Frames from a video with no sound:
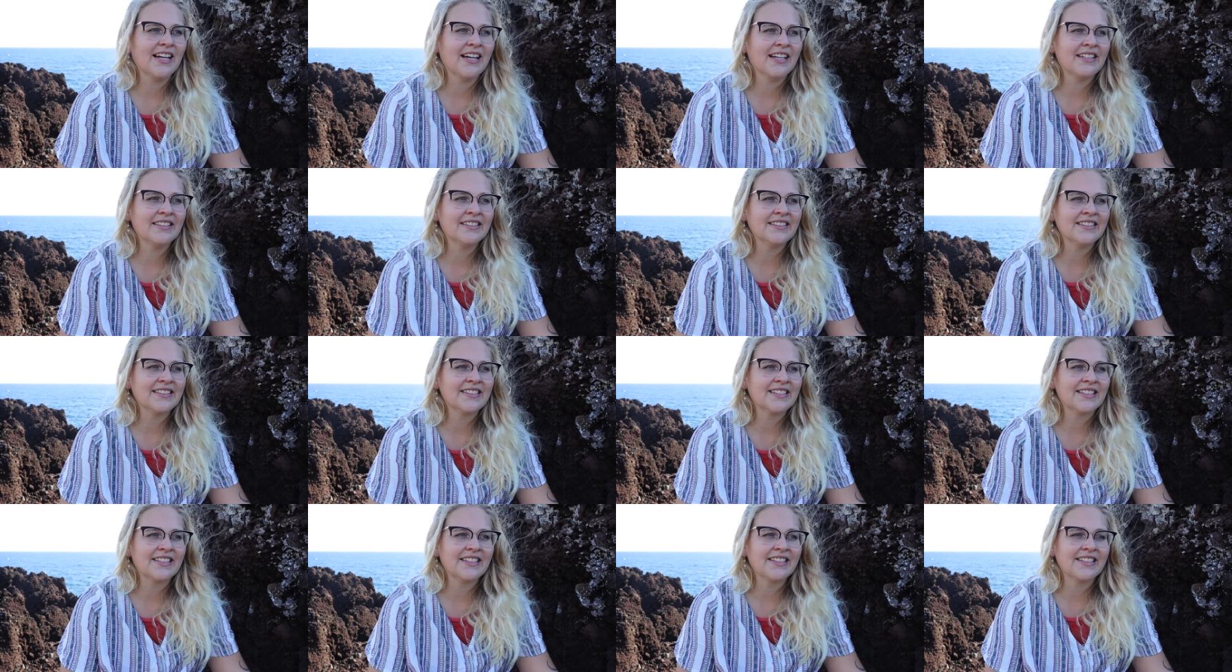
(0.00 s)

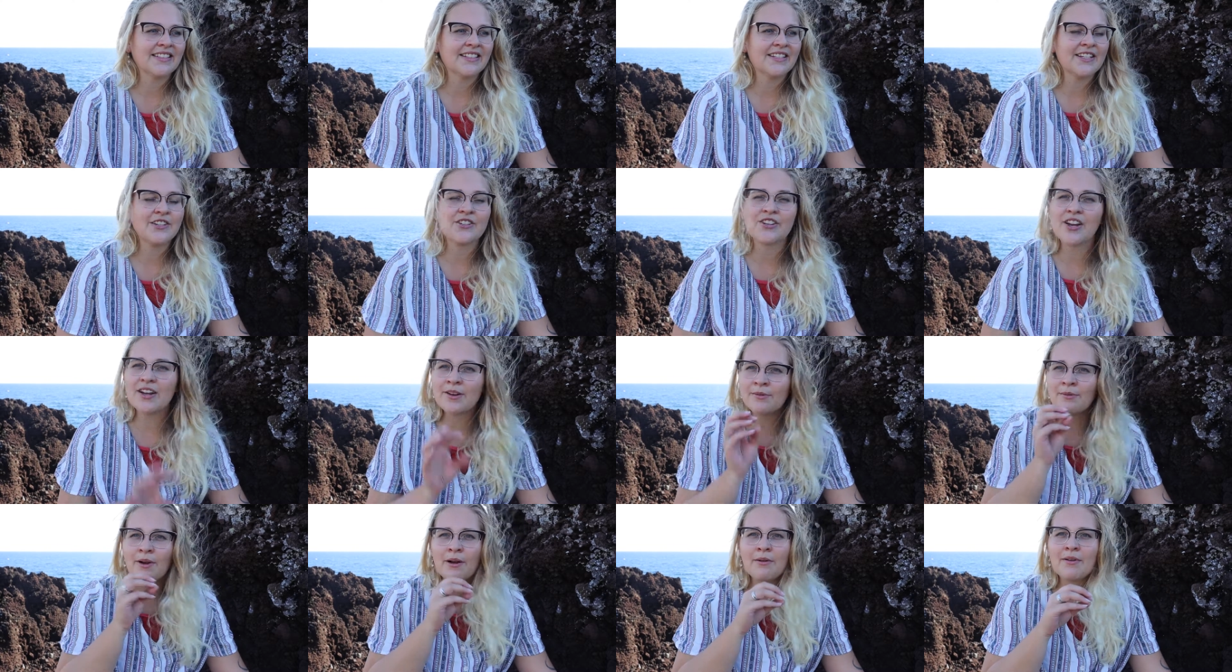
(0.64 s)
And uh, in
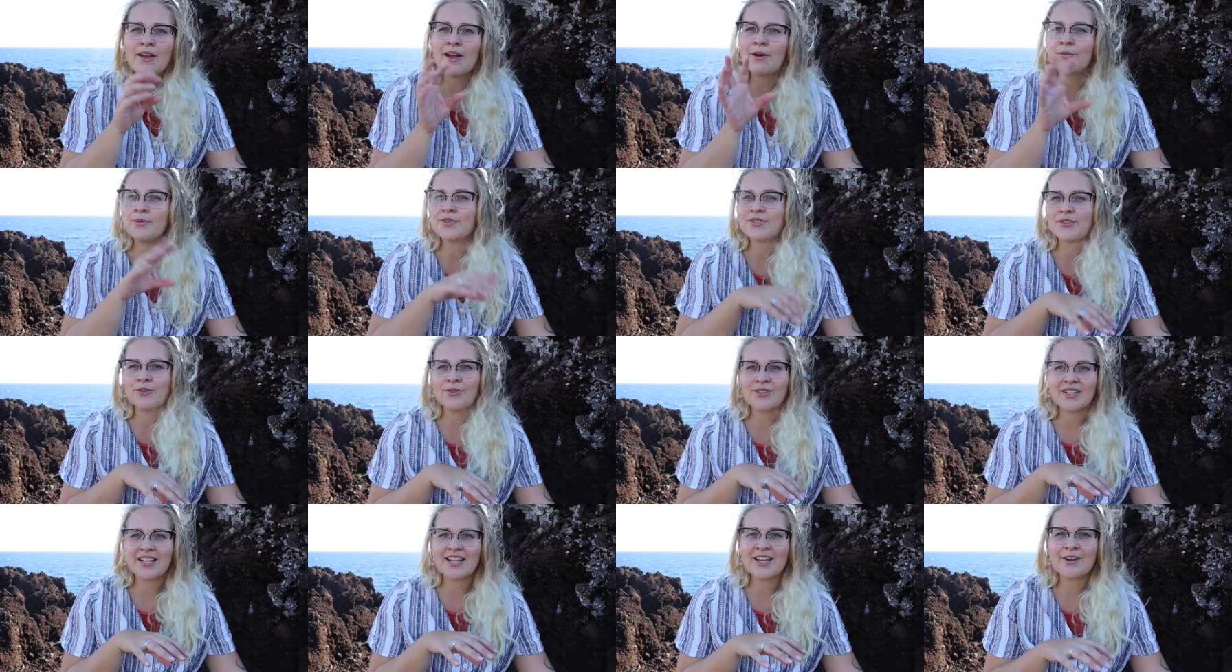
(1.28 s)
January, I was
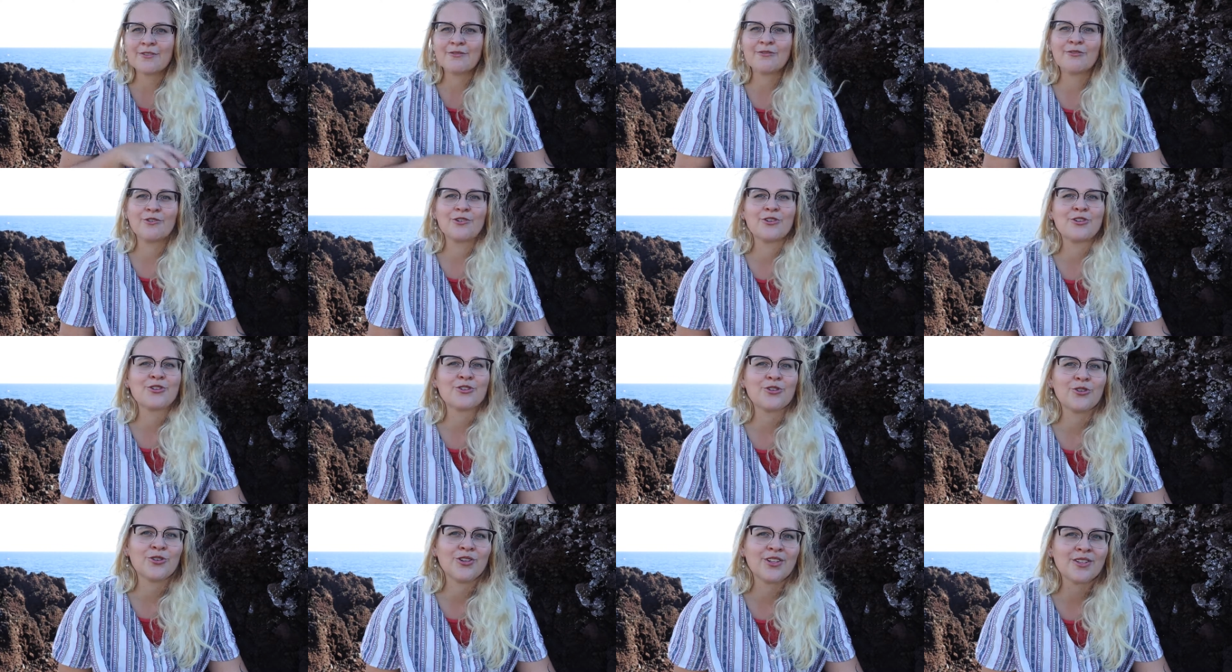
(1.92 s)
only here for a
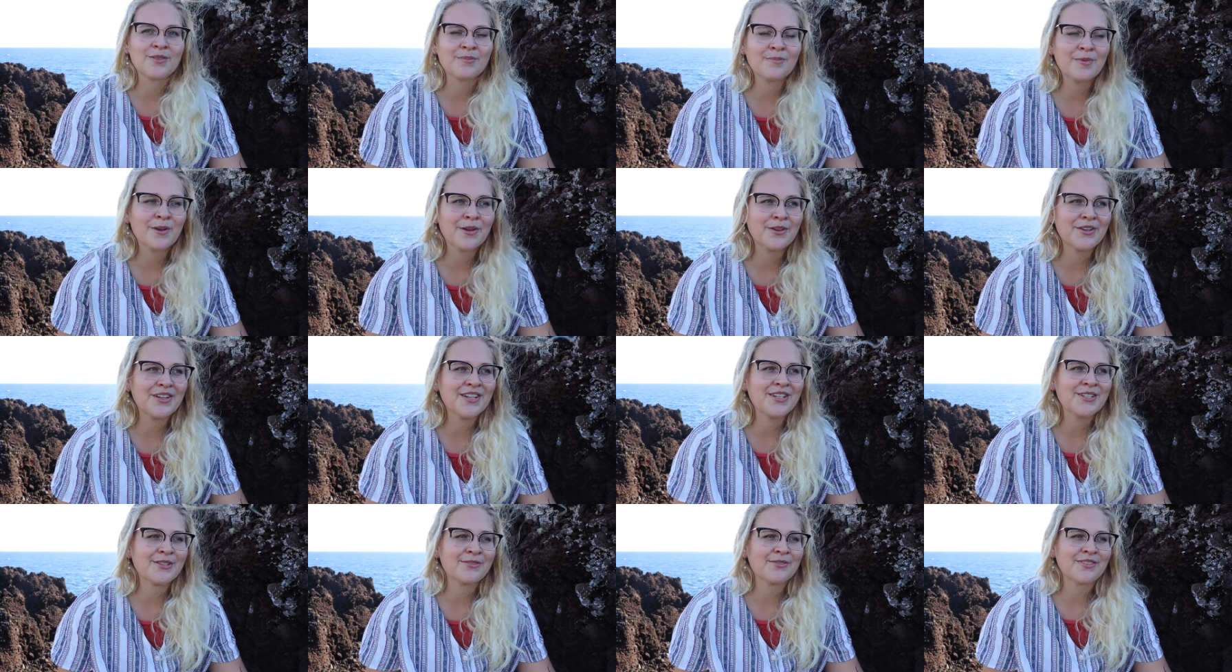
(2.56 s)
short
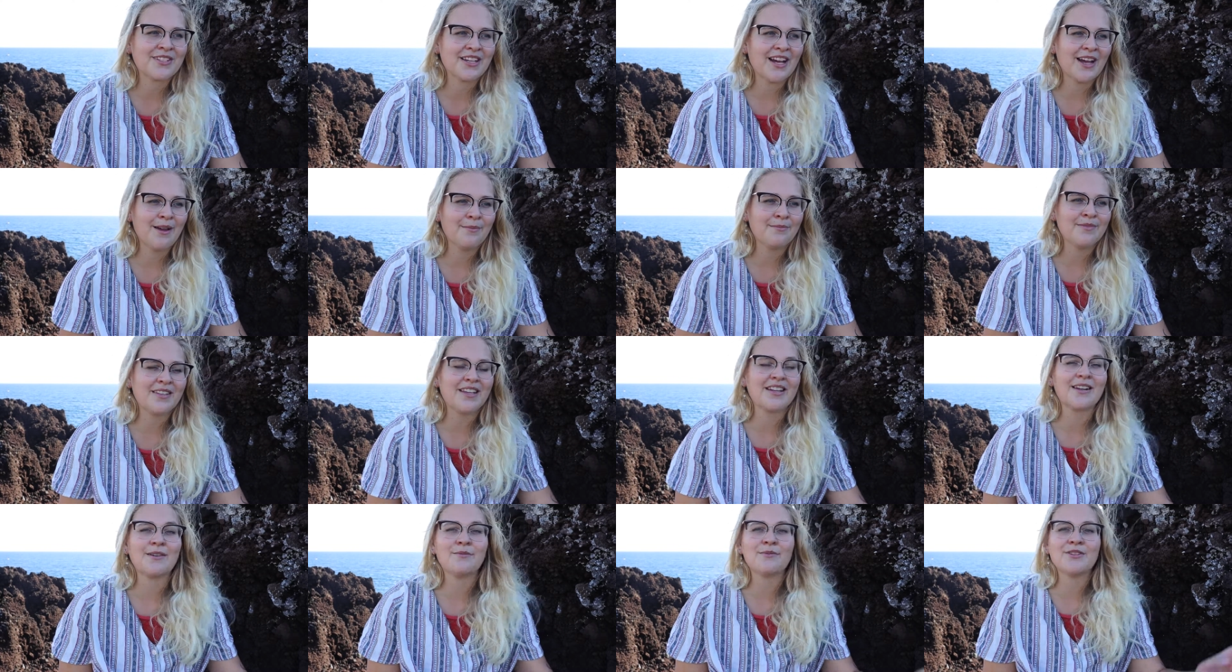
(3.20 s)
period of time.
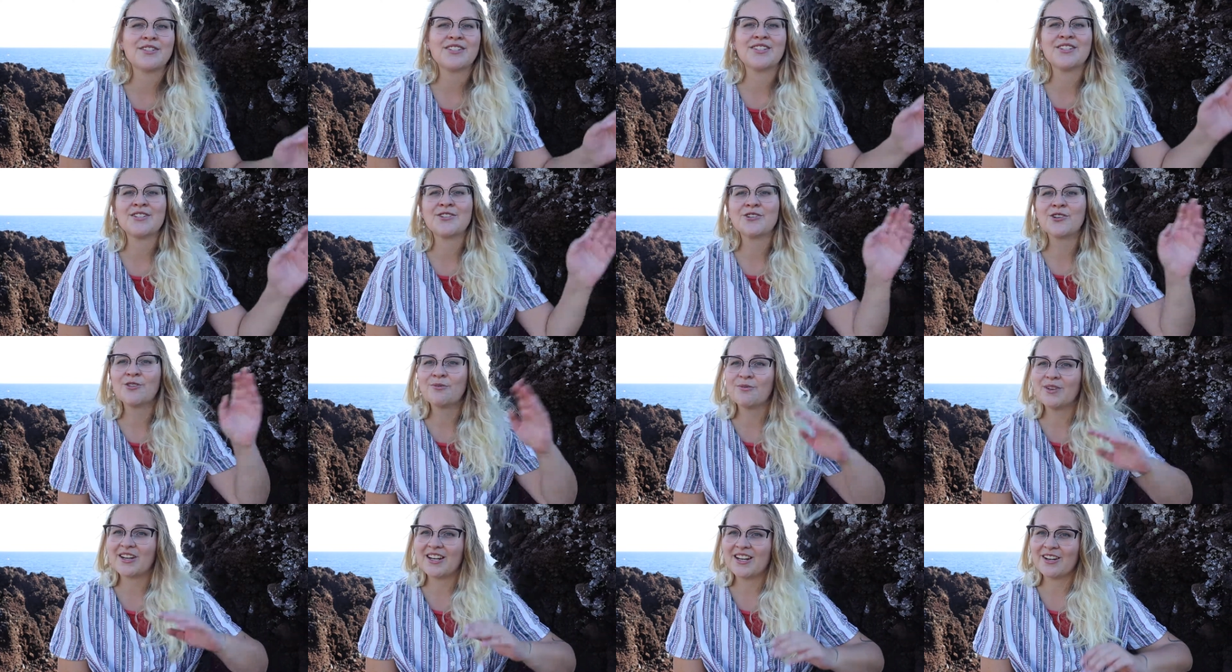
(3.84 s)
Then I was in
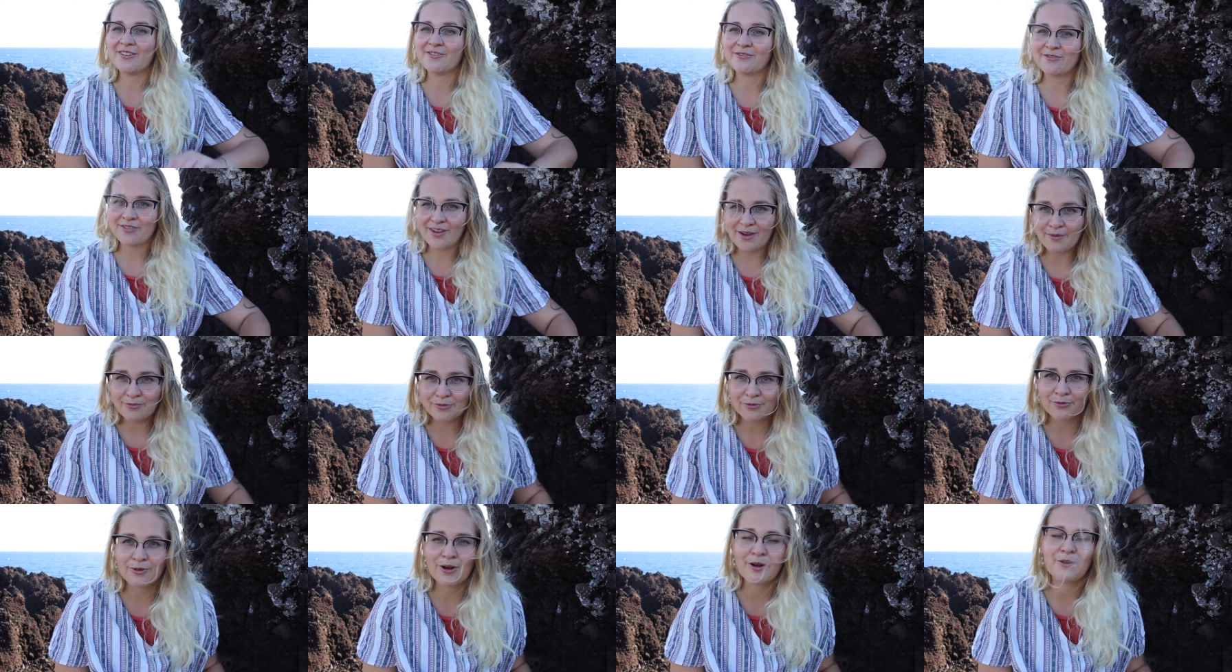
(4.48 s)
Germany in
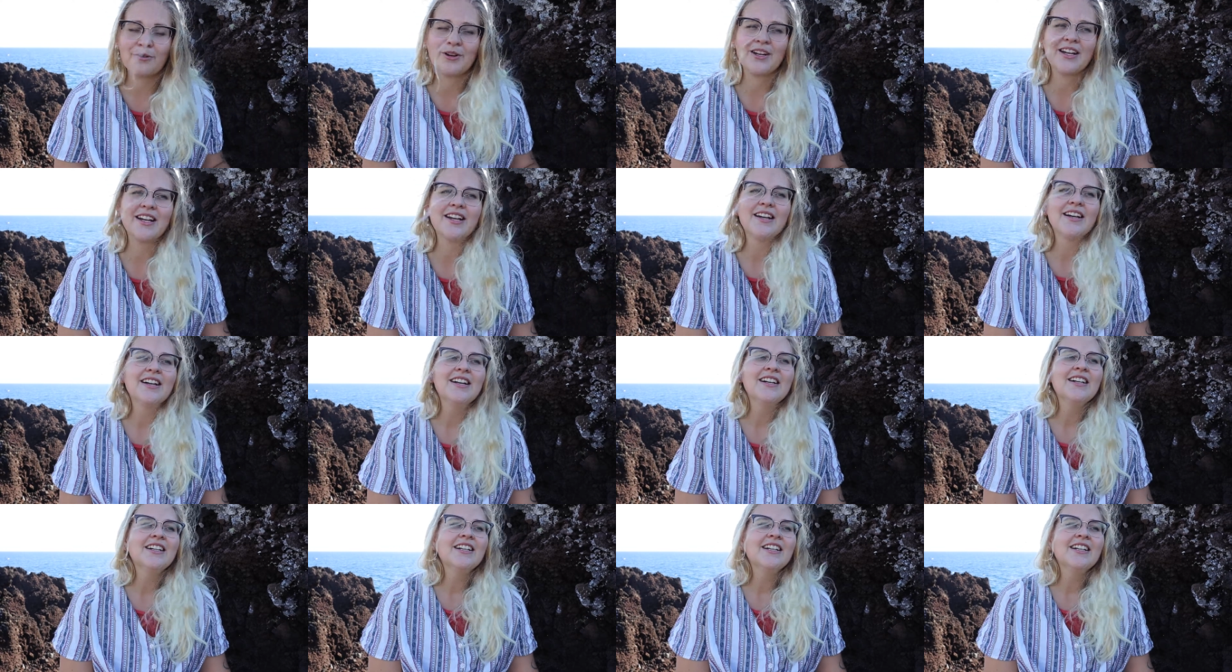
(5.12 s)
February.